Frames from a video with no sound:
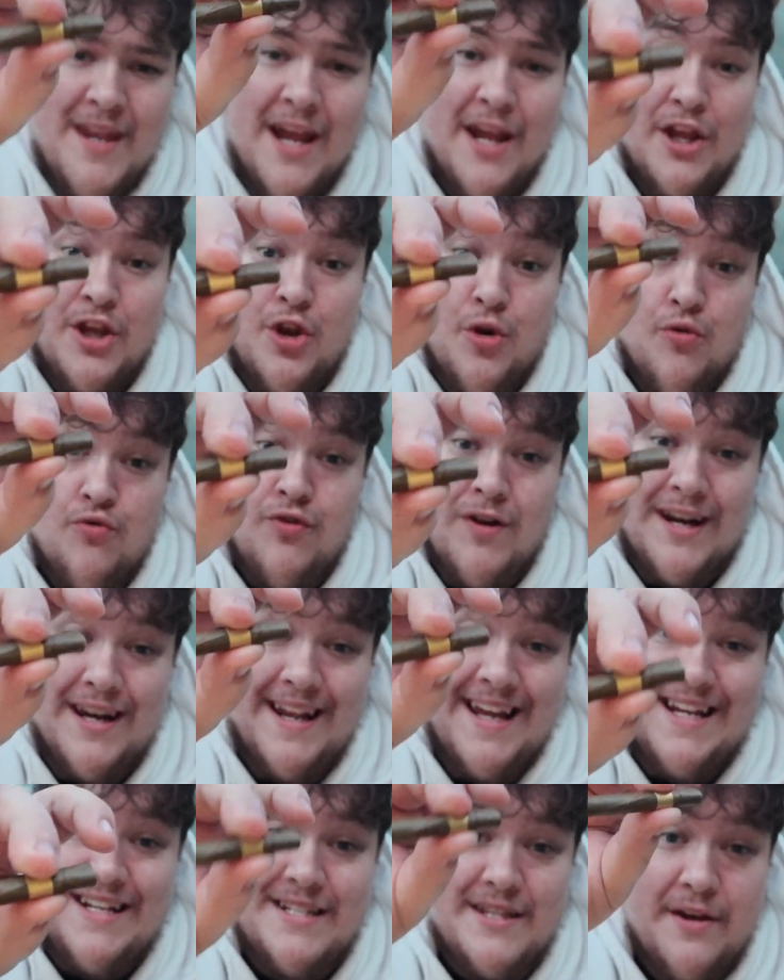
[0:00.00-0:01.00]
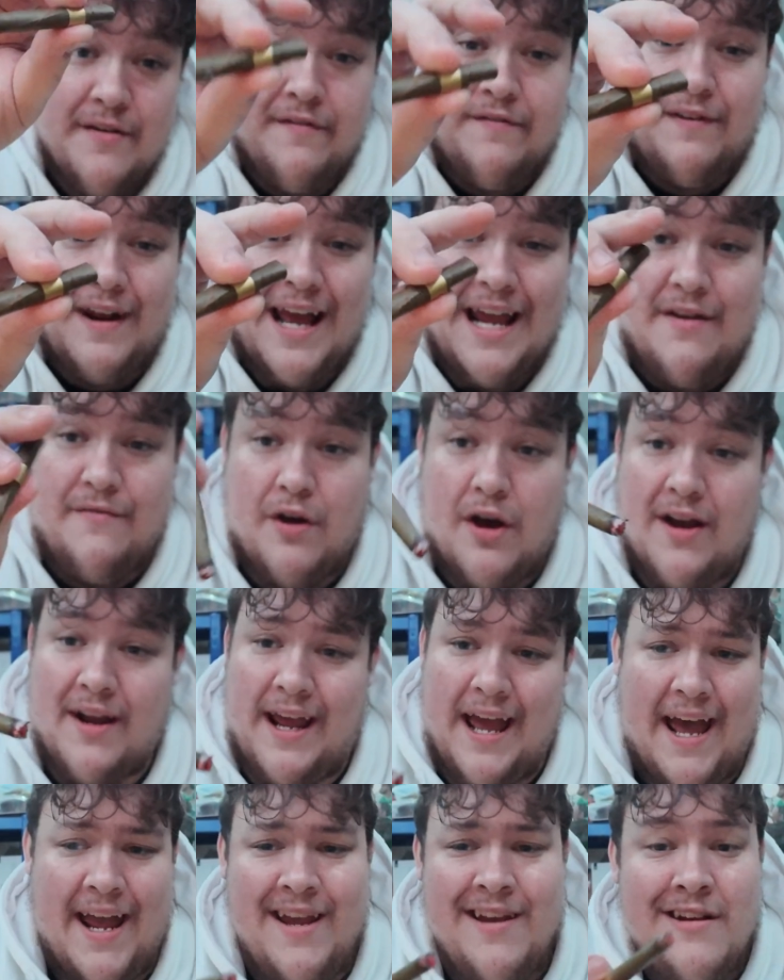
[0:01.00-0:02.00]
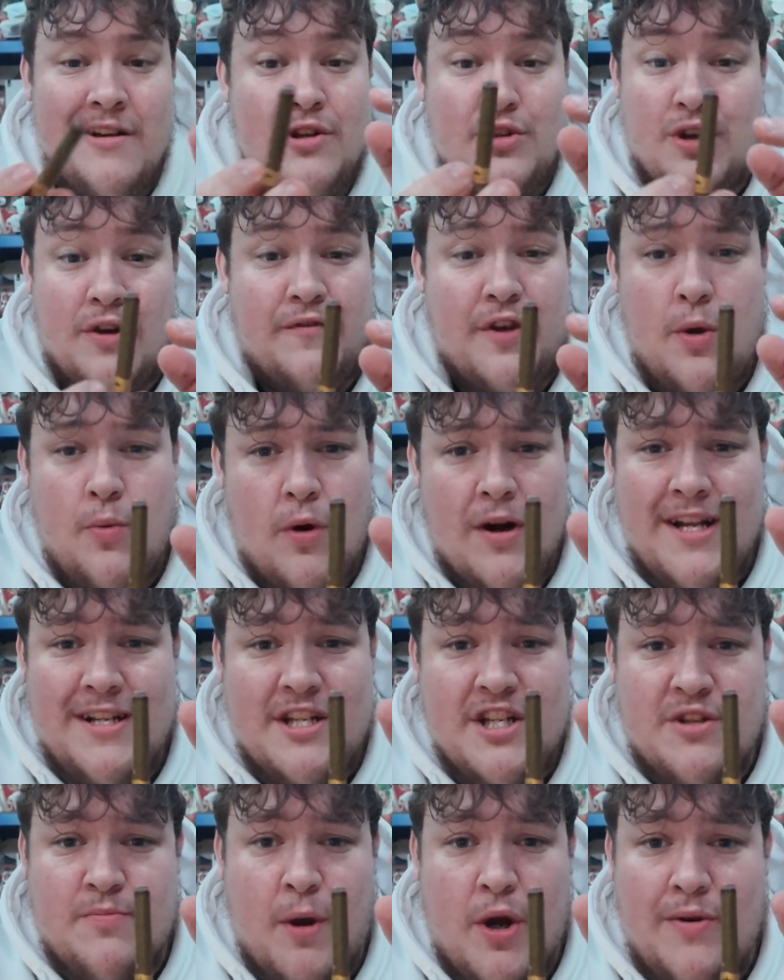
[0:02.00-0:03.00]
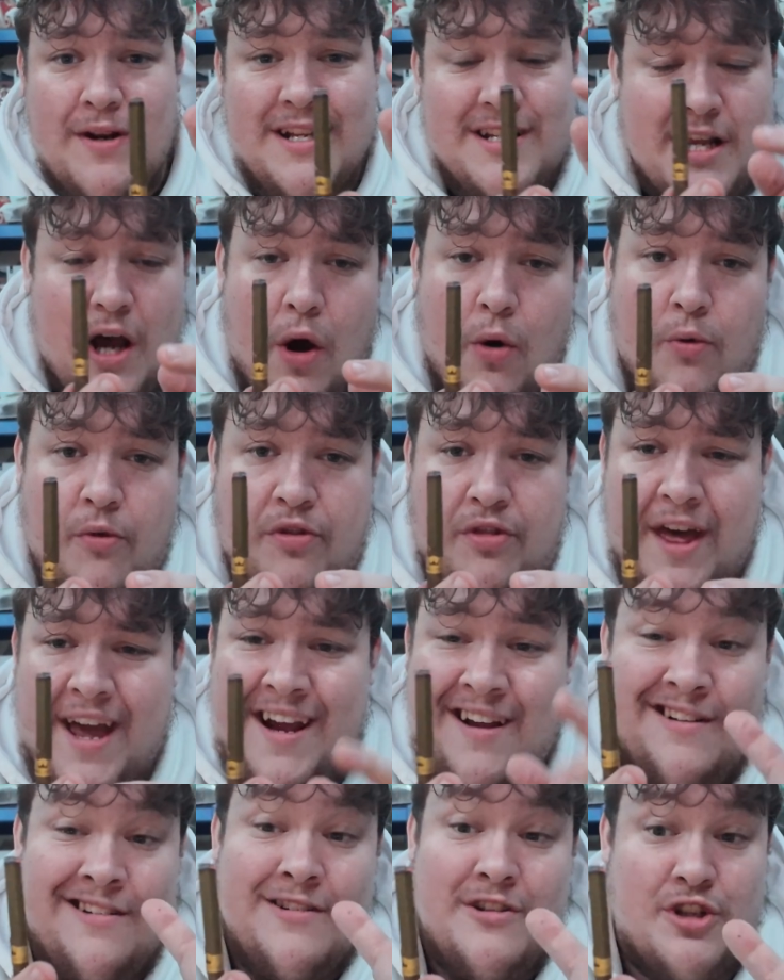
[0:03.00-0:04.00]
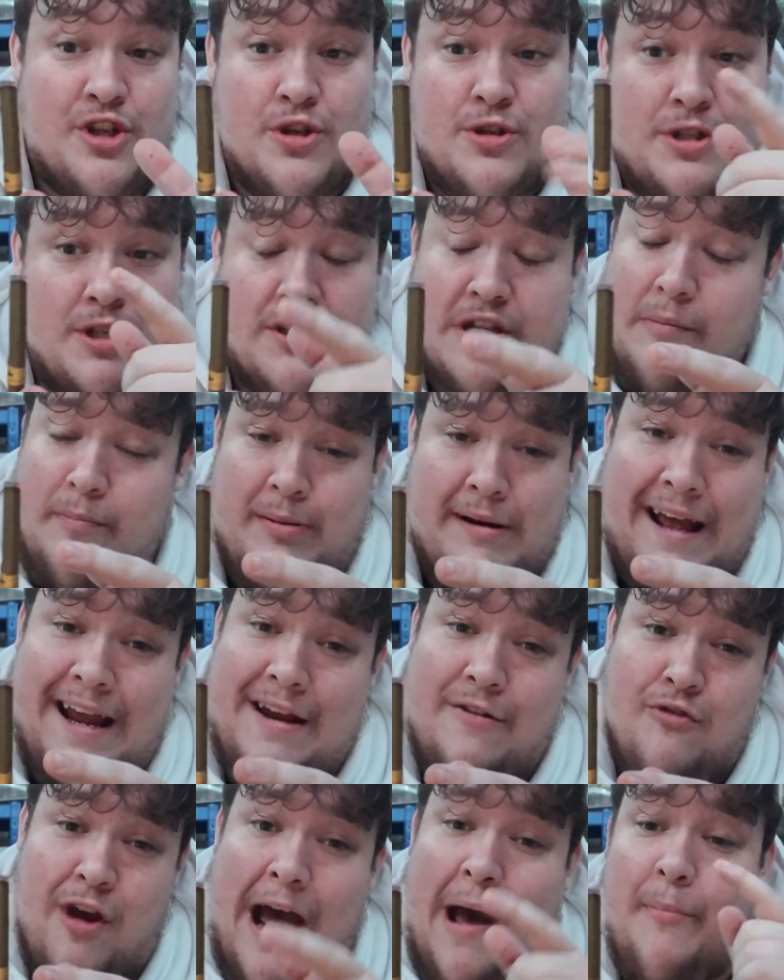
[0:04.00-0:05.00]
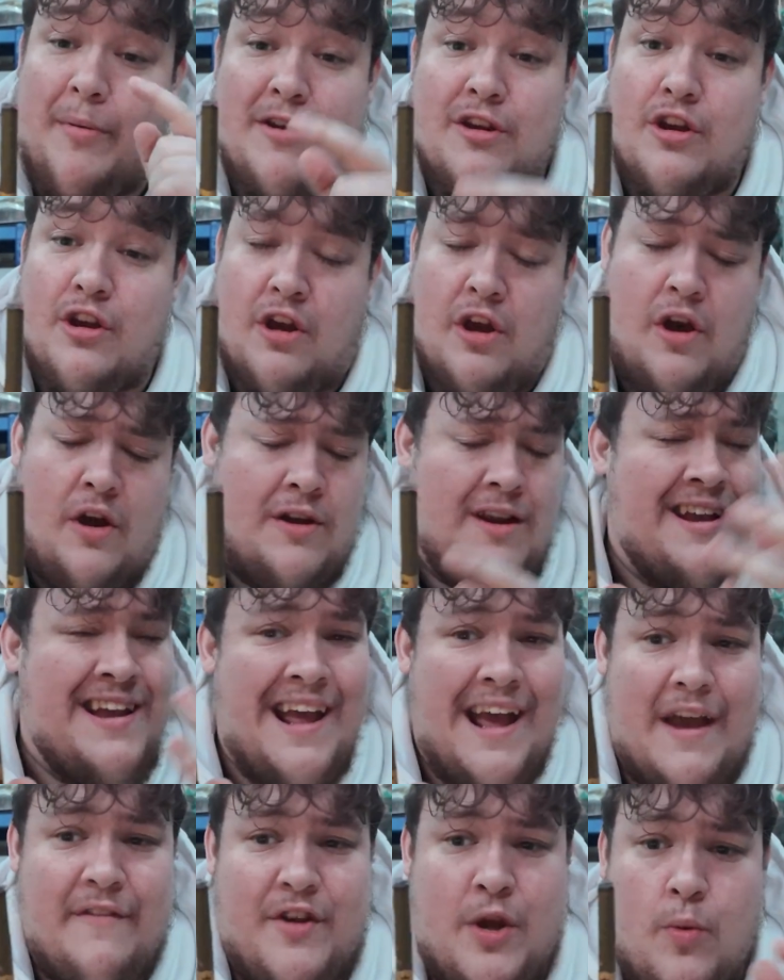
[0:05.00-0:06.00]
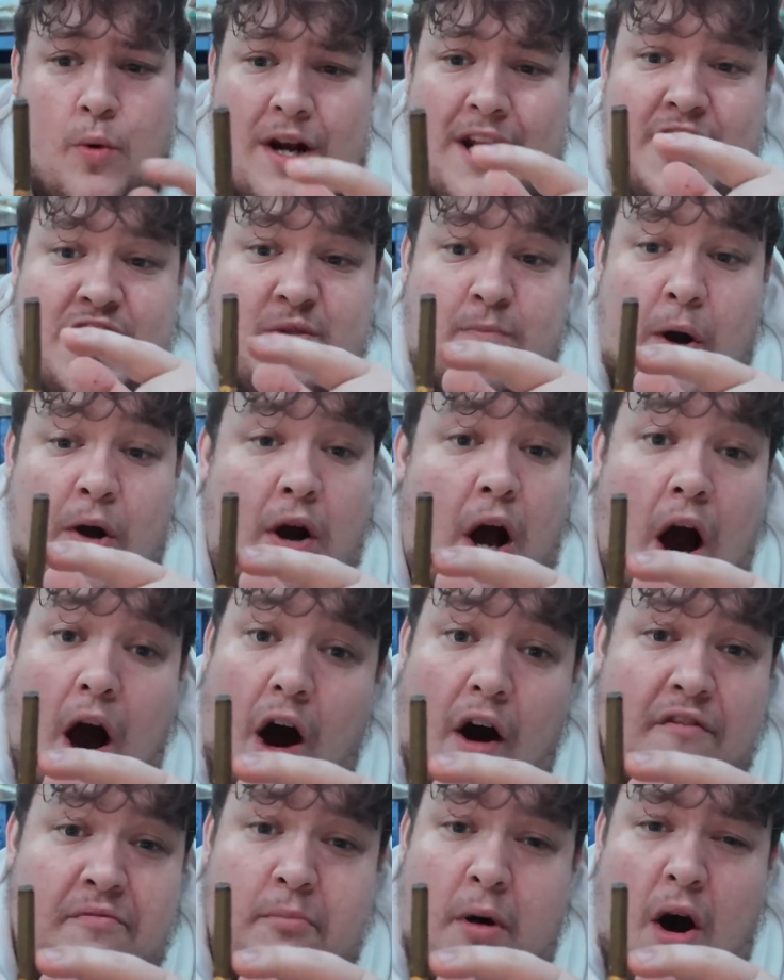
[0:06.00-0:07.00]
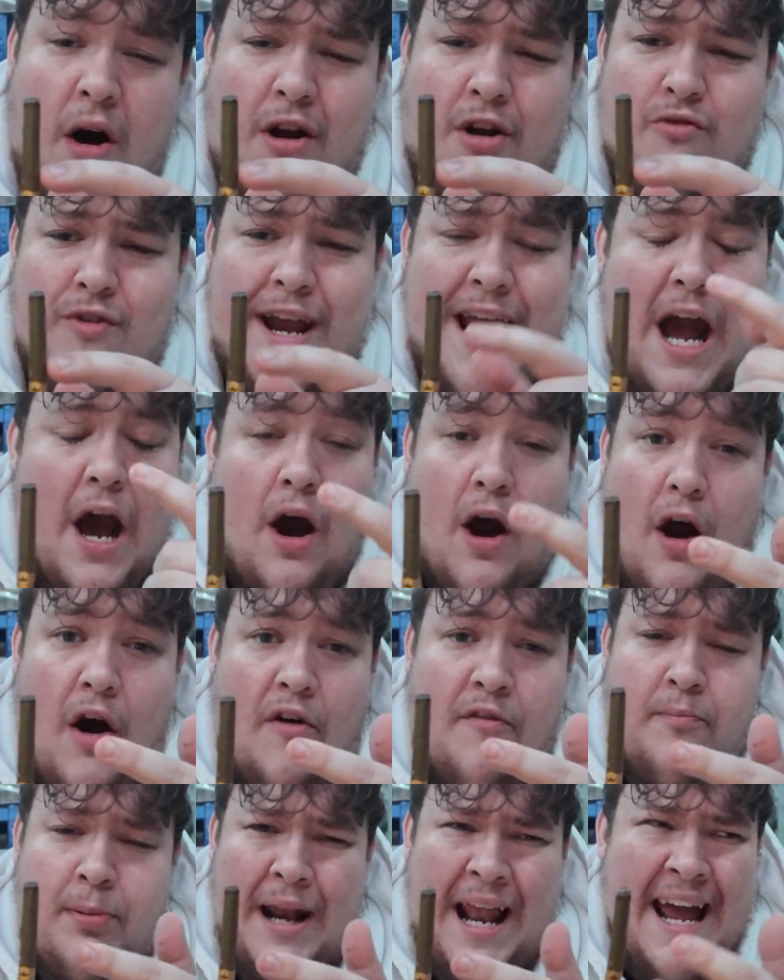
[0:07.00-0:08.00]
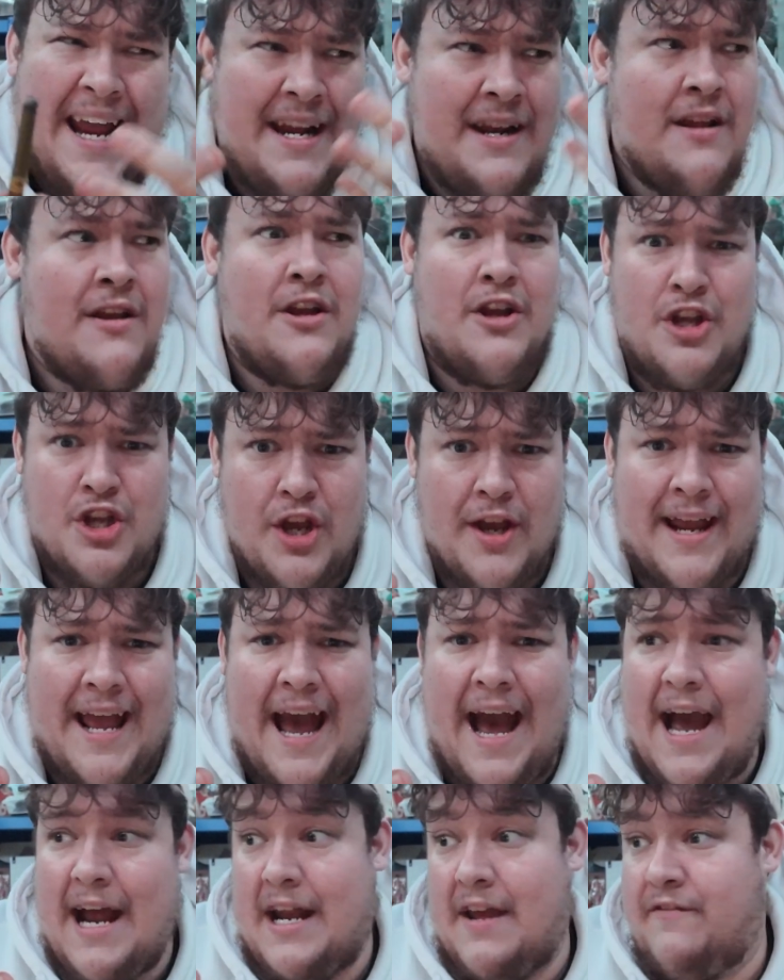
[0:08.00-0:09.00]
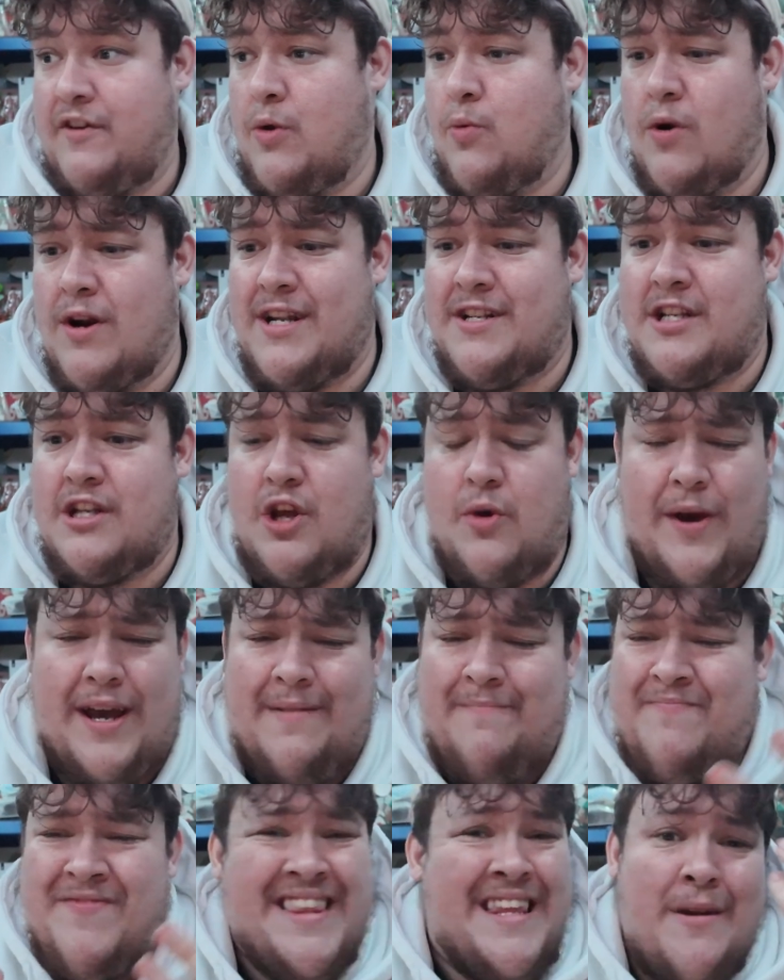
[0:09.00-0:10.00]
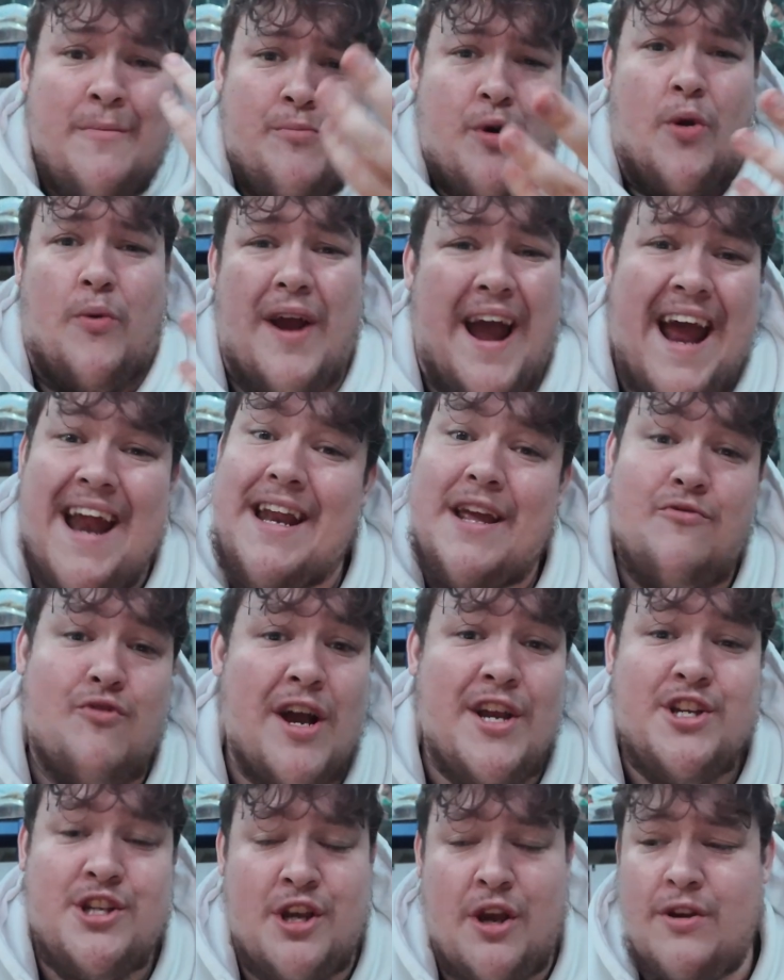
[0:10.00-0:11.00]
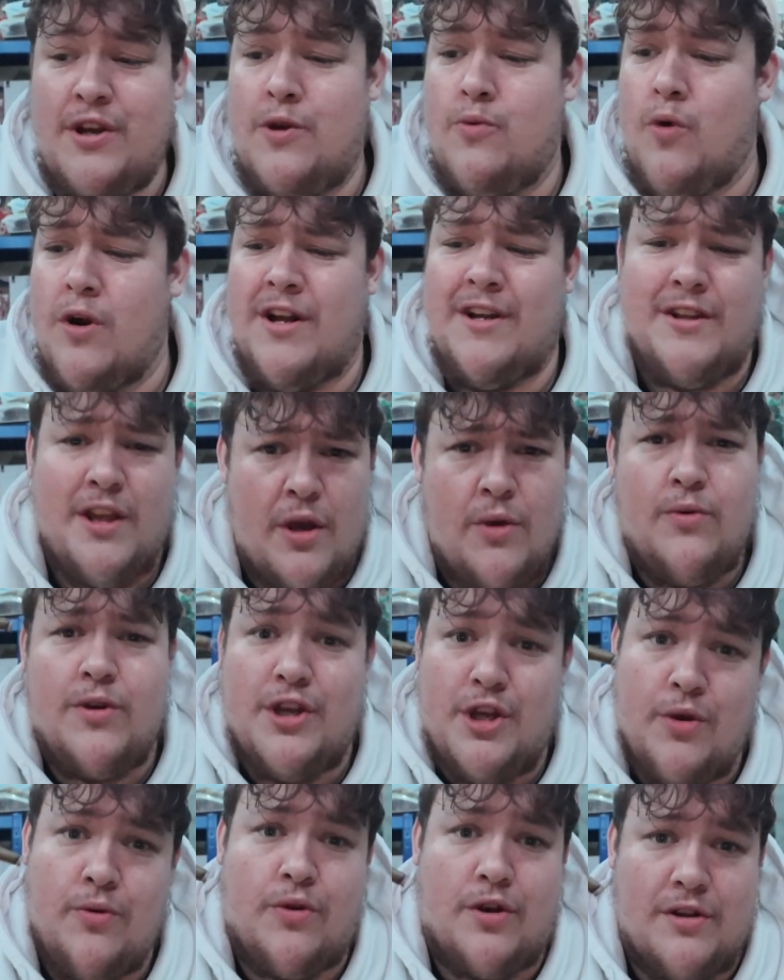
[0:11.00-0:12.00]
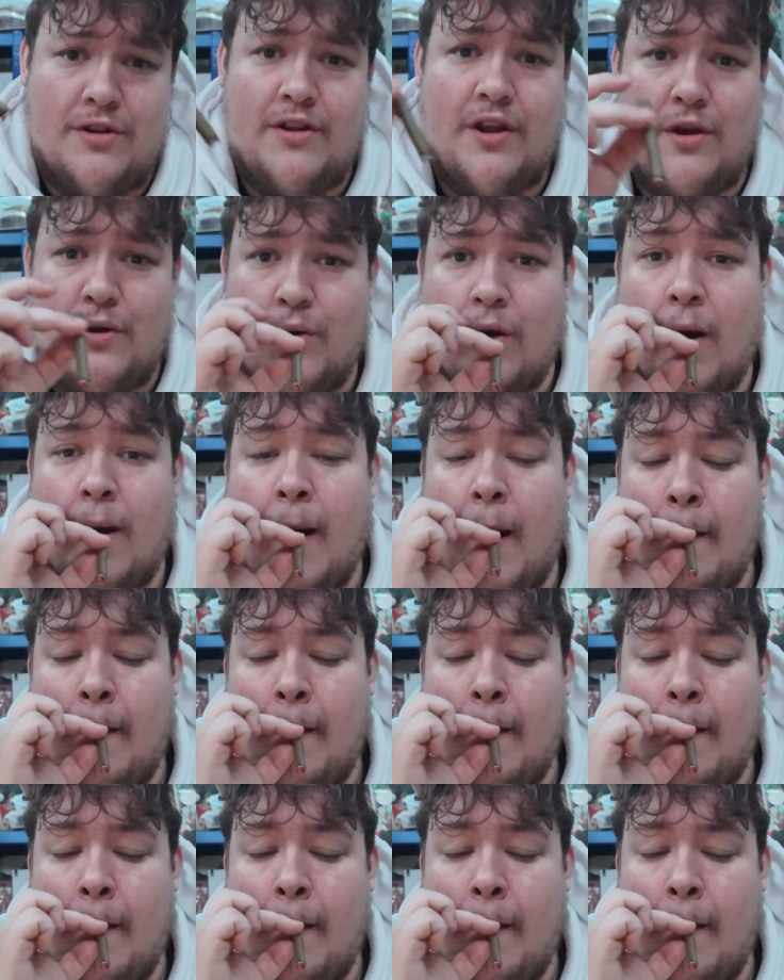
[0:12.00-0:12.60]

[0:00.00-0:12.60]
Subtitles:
You'll release the flavour, okay? So if you wanted to smoke this whole thing just as a plain wrap, you could. If you wanted to smoke half margarita, half plain, you can. If you wanted to do it, bro, any ratio you want to do, you could do.